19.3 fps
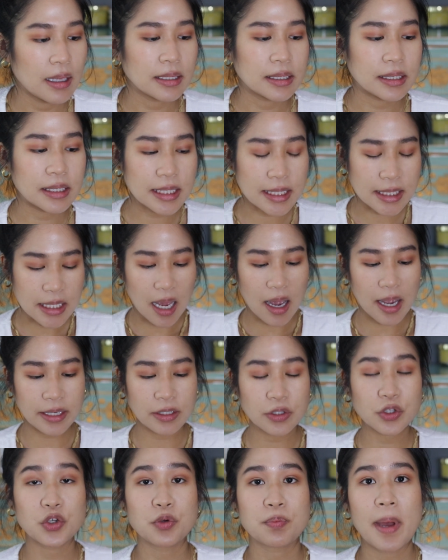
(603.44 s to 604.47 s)
designed
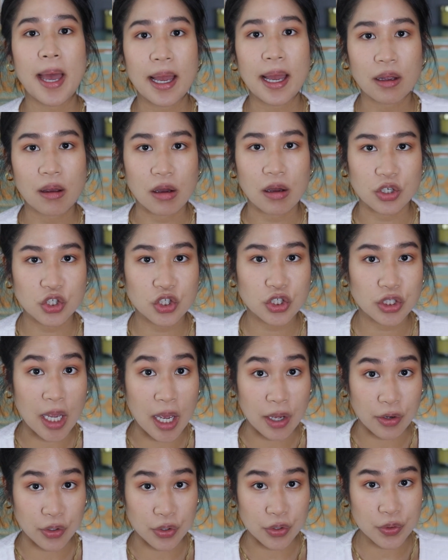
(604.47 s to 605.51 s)
to pack on
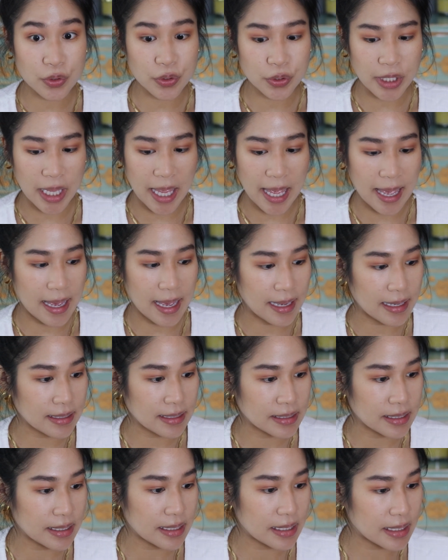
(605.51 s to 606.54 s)
shadows,
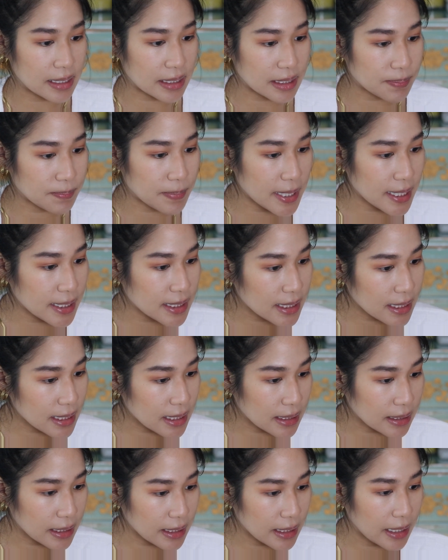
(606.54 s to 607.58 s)
and it's
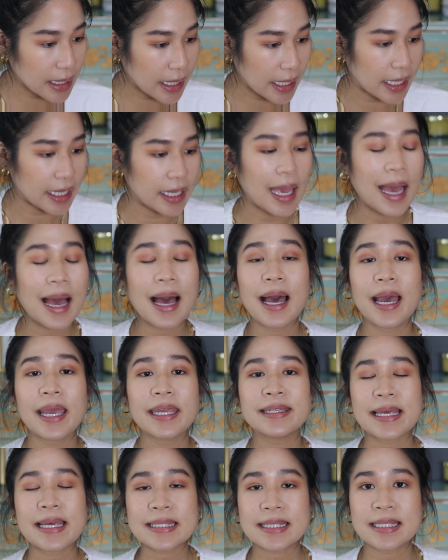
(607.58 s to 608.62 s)
basically a high
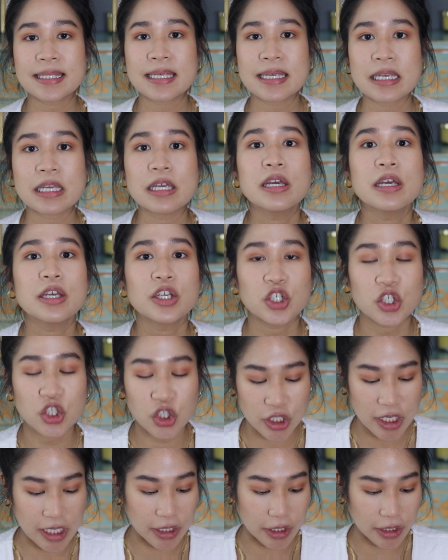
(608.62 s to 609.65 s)
density
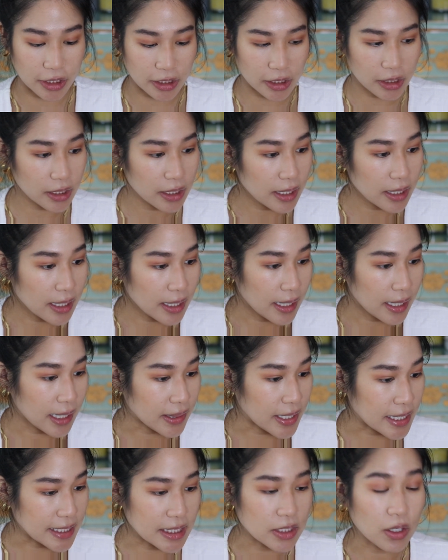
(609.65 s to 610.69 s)
shader.
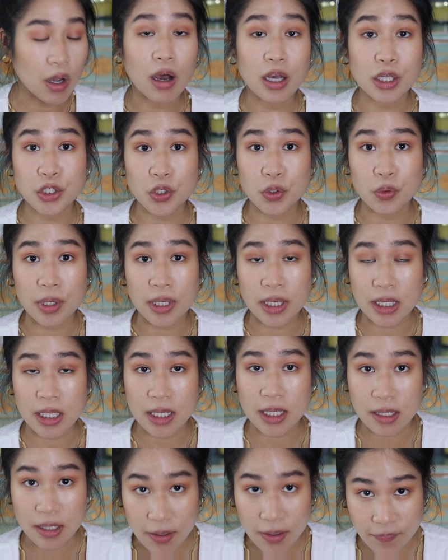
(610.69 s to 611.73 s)
This is also
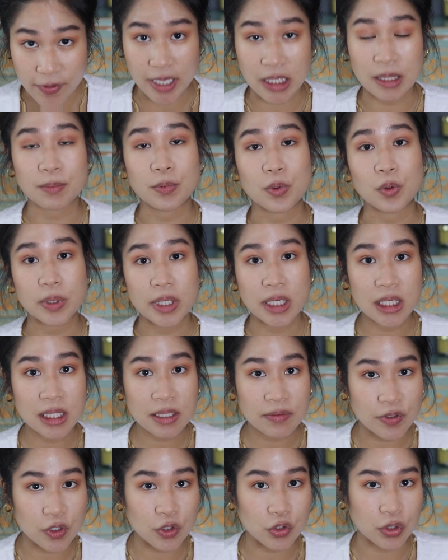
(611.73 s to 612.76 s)
available
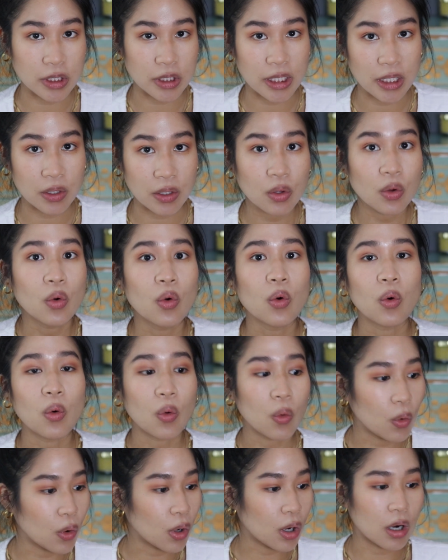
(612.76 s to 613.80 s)
individually
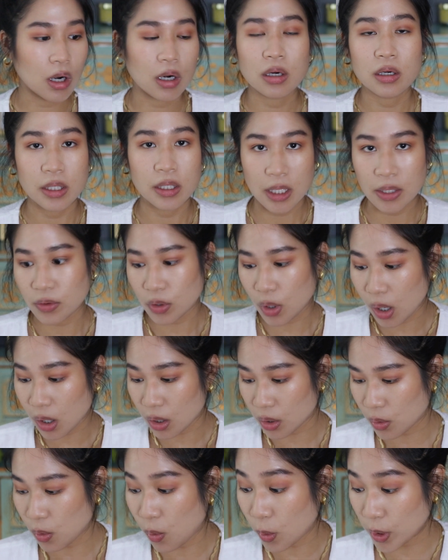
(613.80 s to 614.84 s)
or in the
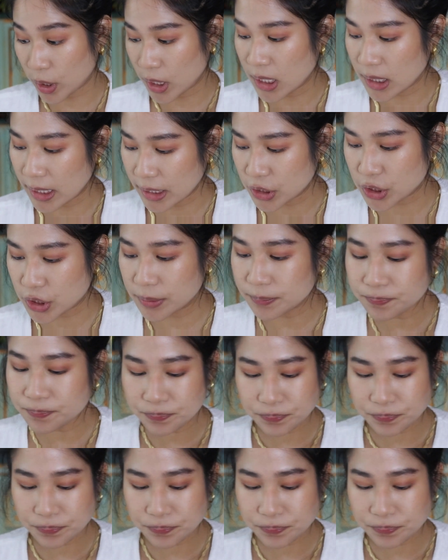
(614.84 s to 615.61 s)
core collection.